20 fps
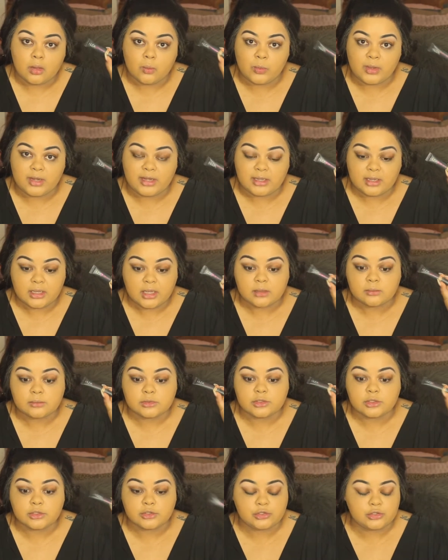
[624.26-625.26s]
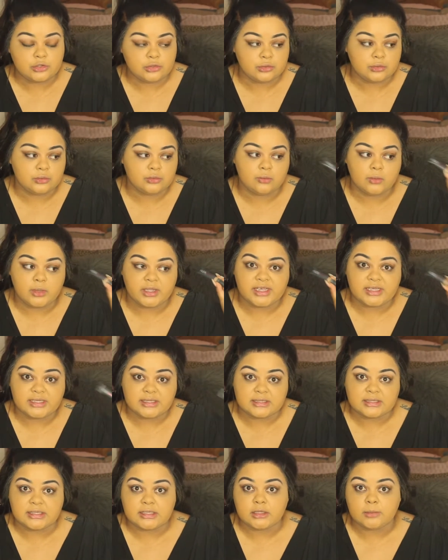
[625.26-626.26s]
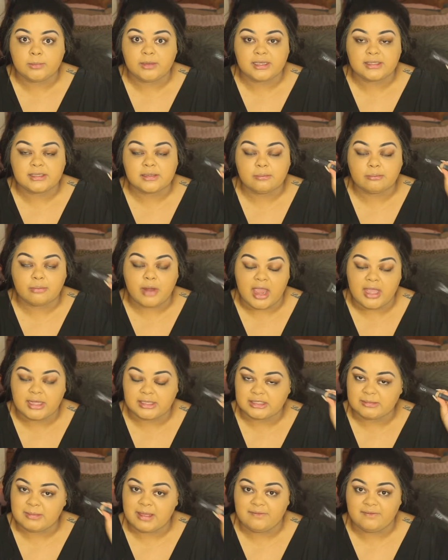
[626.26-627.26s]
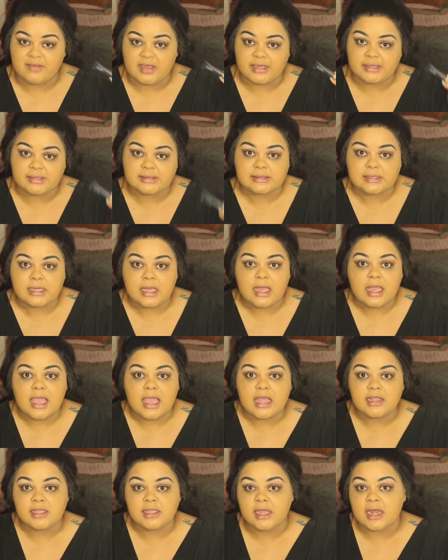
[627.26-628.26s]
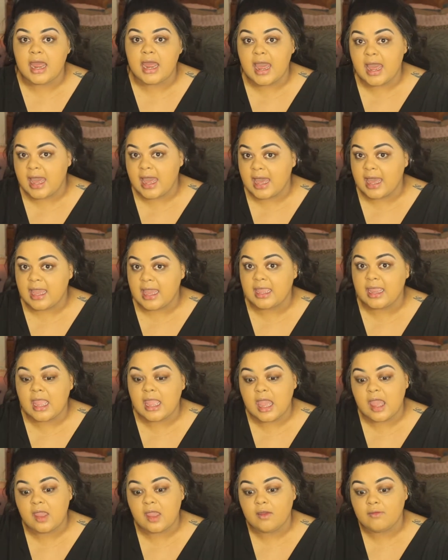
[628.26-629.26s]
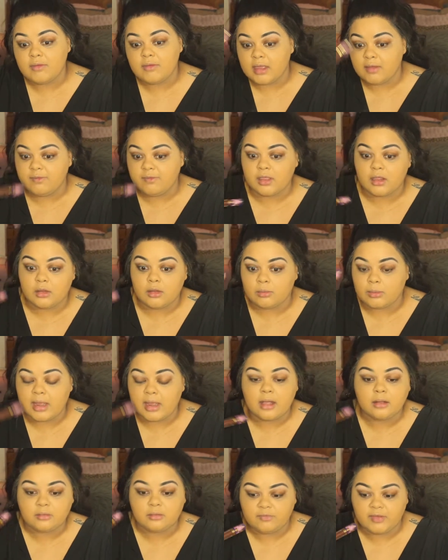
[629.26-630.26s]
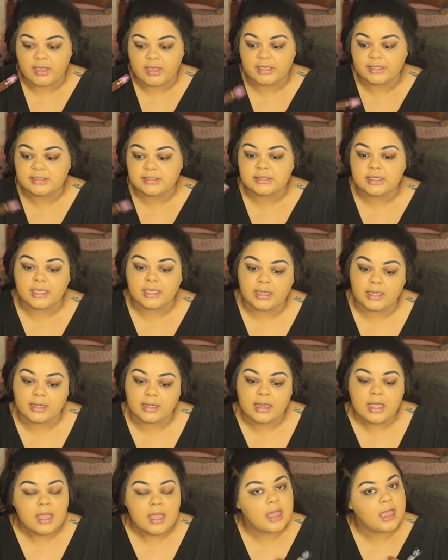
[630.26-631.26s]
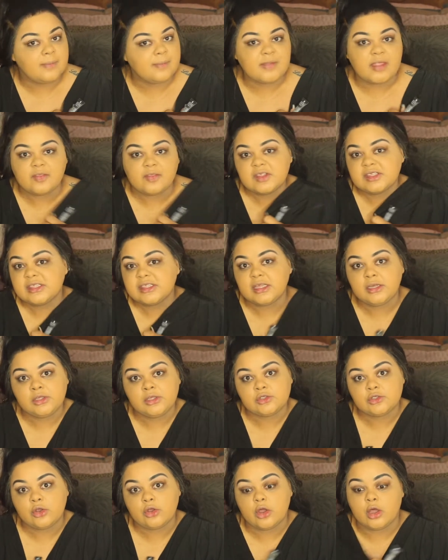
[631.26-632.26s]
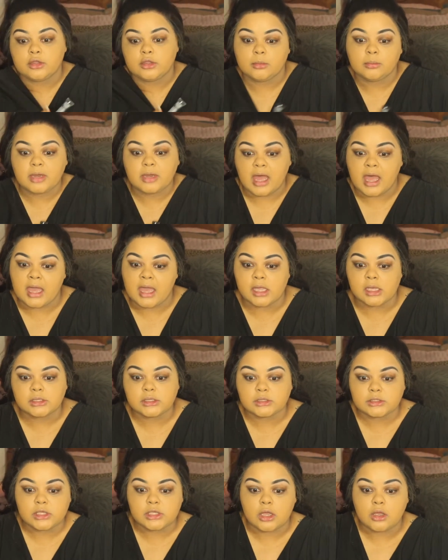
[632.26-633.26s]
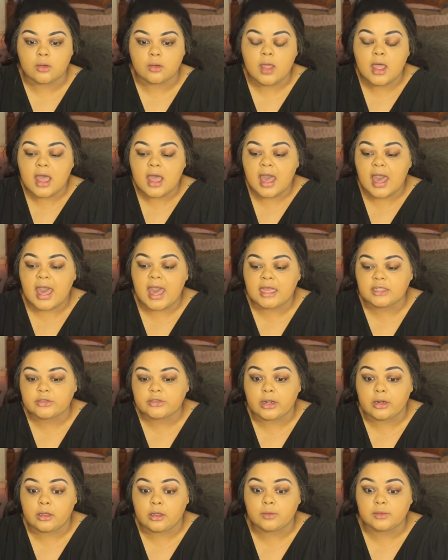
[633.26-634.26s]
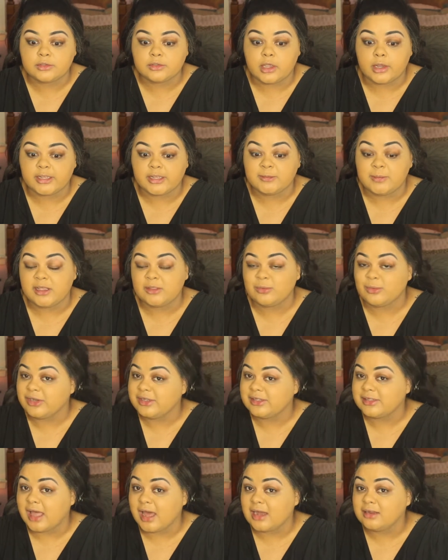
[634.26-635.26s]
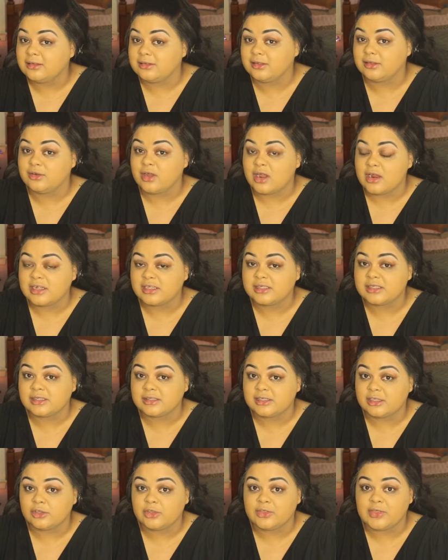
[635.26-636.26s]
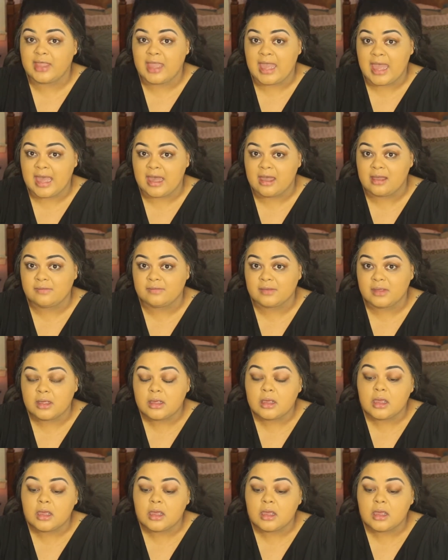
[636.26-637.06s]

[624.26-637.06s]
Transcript: when it comes to concealer because it brightens my face. And then I have a very round face and I'm not the skinniest girl on the block. So I try to go as dark as possible. This is honestly the darkest concealer they have